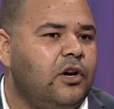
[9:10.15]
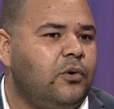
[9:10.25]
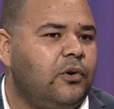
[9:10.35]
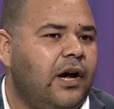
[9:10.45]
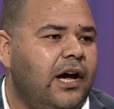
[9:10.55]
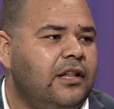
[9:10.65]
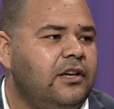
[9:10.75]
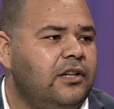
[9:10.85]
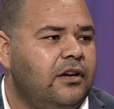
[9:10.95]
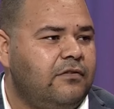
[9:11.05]
Quran
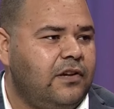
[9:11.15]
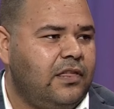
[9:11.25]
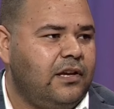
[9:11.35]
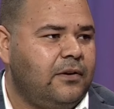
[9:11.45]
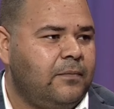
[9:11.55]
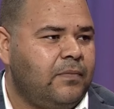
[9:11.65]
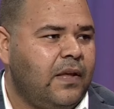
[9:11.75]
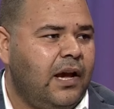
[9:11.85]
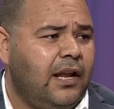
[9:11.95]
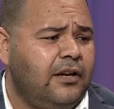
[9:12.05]
and everything.
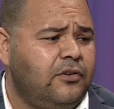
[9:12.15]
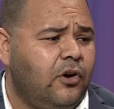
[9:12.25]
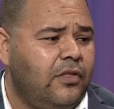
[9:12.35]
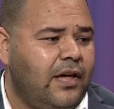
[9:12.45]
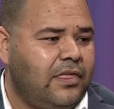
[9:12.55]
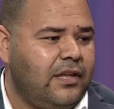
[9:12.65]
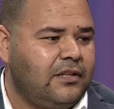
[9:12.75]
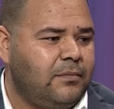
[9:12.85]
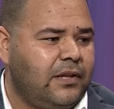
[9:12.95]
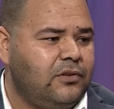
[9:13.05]
I learned all that
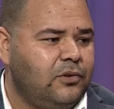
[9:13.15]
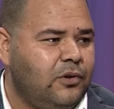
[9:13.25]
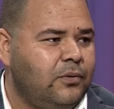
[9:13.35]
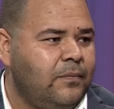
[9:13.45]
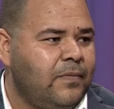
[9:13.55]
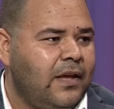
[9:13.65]
thing, but you know,